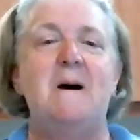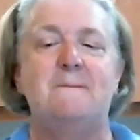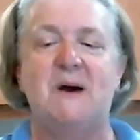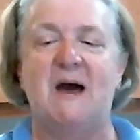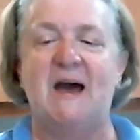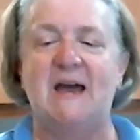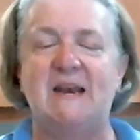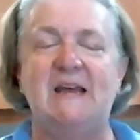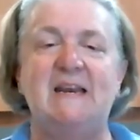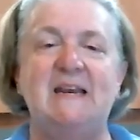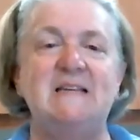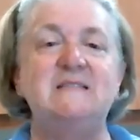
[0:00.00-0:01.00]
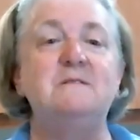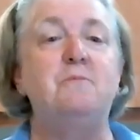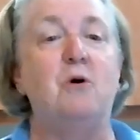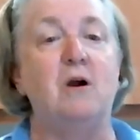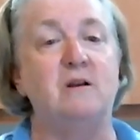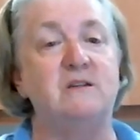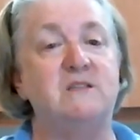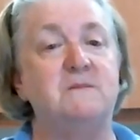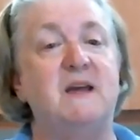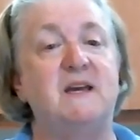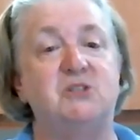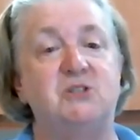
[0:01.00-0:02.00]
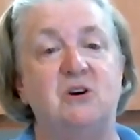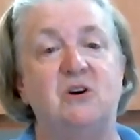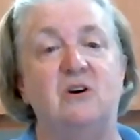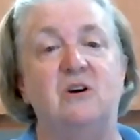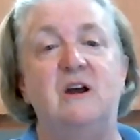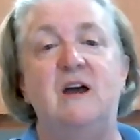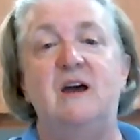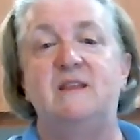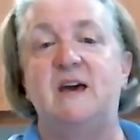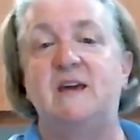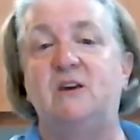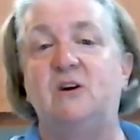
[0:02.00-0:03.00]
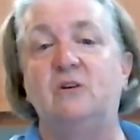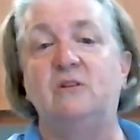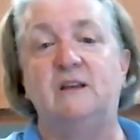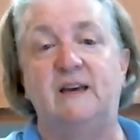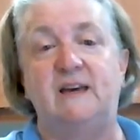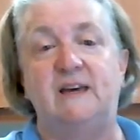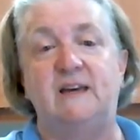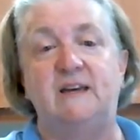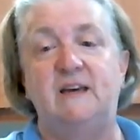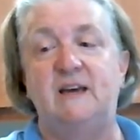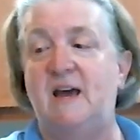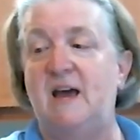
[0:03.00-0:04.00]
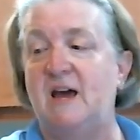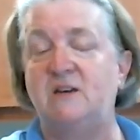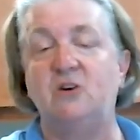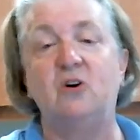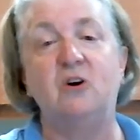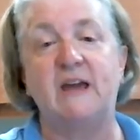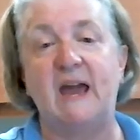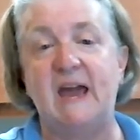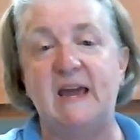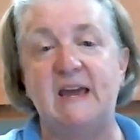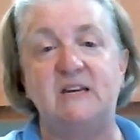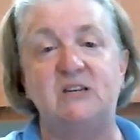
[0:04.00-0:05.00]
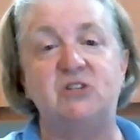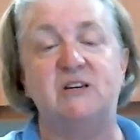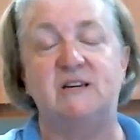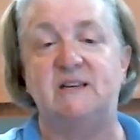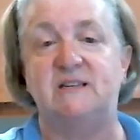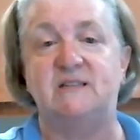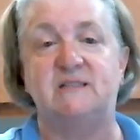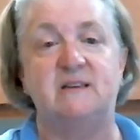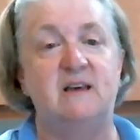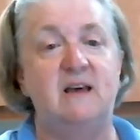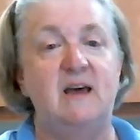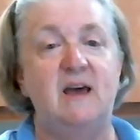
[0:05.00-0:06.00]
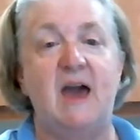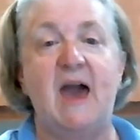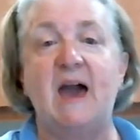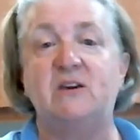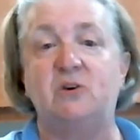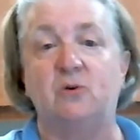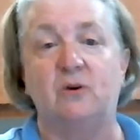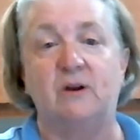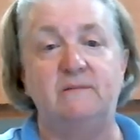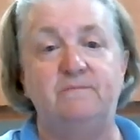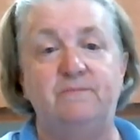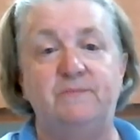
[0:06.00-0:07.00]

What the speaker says: But it is important to make sure that your lid and your gauge is accurate.